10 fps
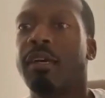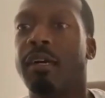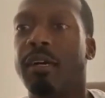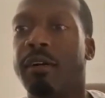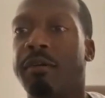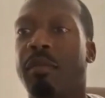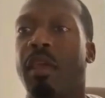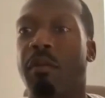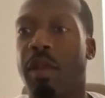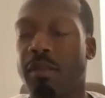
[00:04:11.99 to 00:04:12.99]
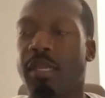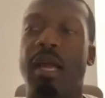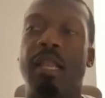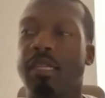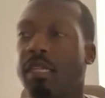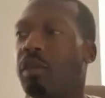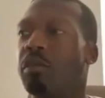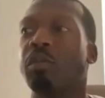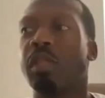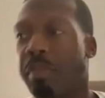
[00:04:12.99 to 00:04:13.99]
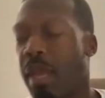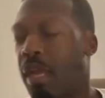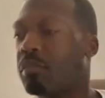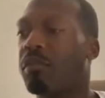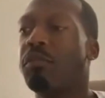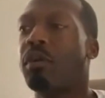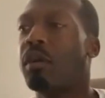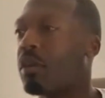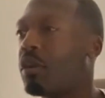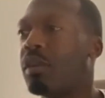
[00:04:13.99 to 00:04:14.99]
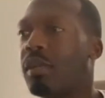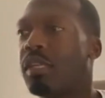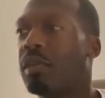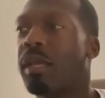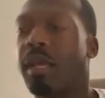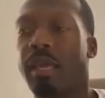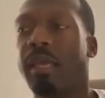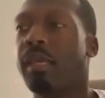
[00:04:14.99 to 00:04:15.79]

I was in college. He was with the Packers before. I was always trying to see, about